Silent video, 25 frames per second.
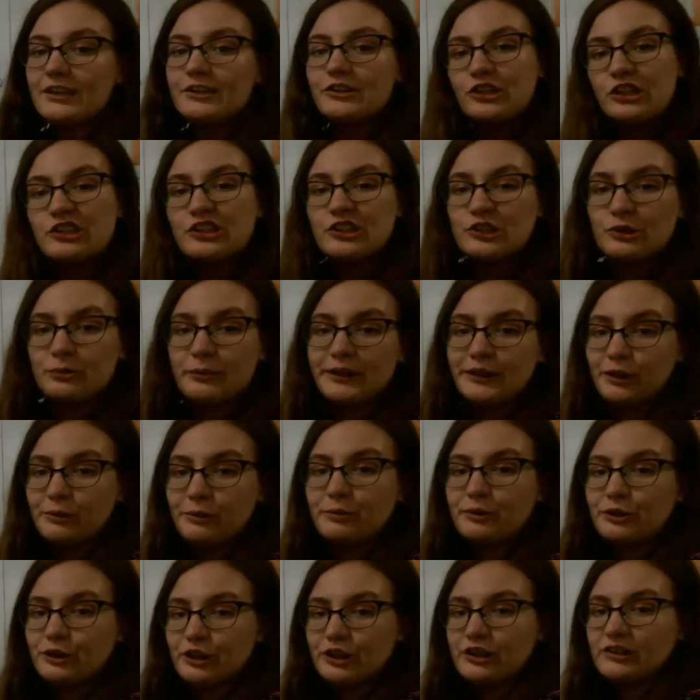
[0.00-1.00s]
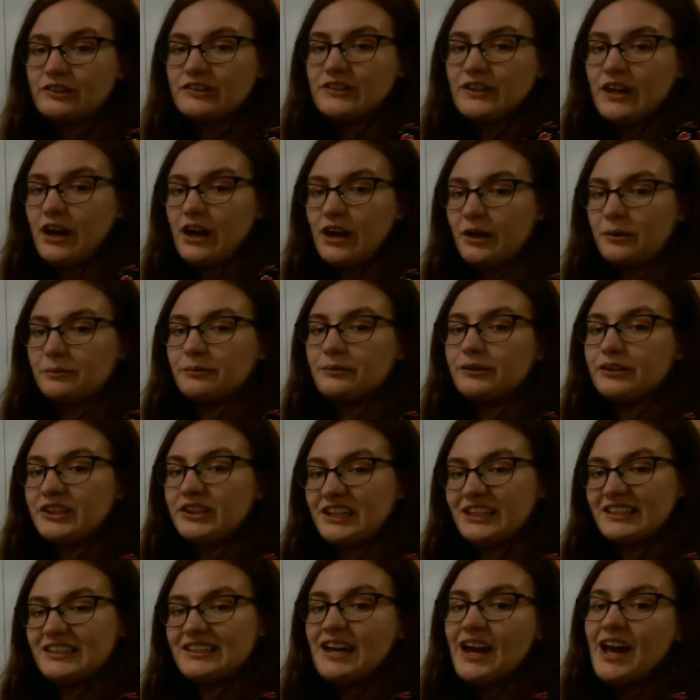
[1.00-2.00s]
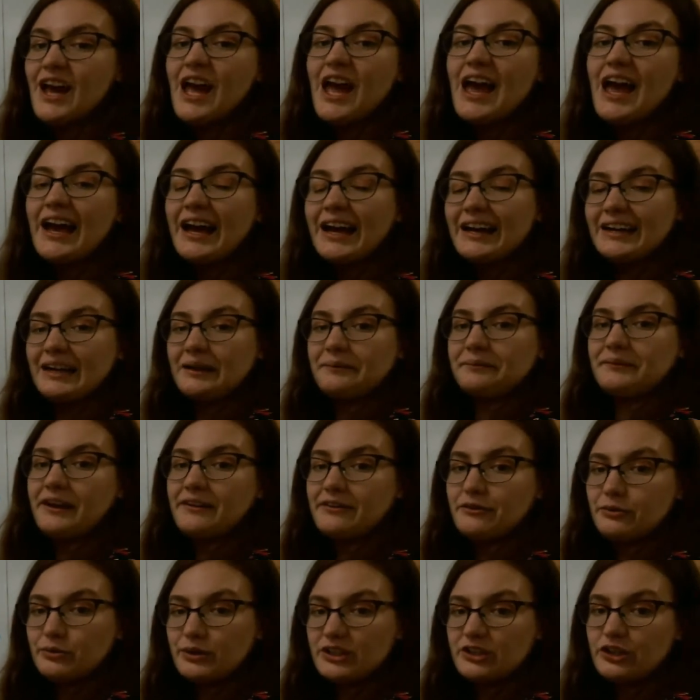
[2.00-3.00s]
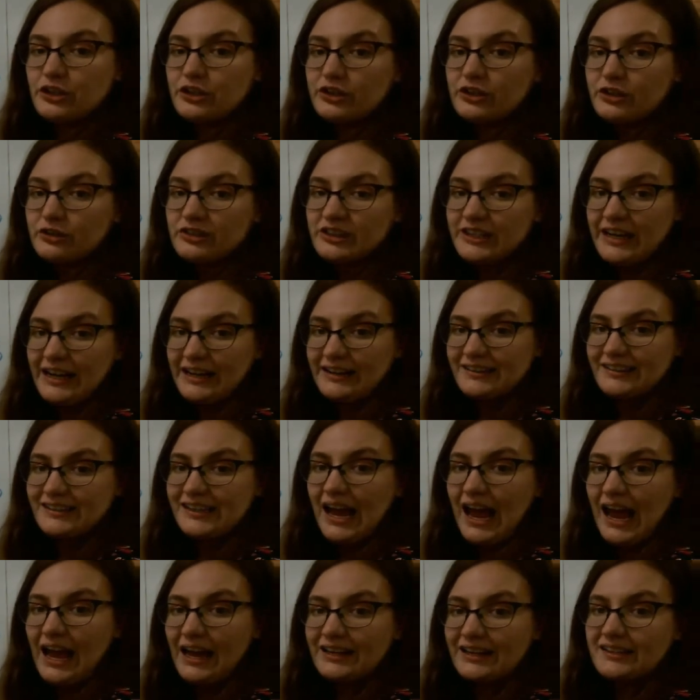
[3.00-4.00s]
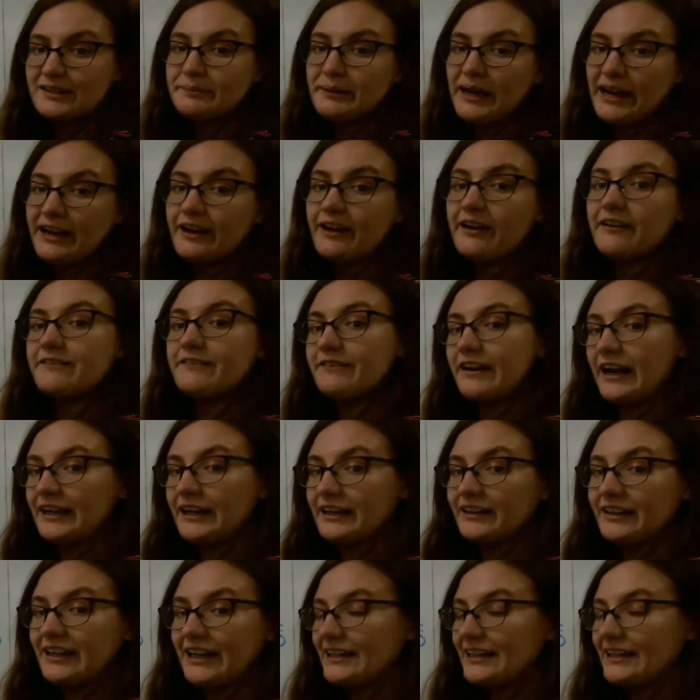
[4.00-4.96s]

just so my number looks um, good. And I'm left with 2 tenths as my final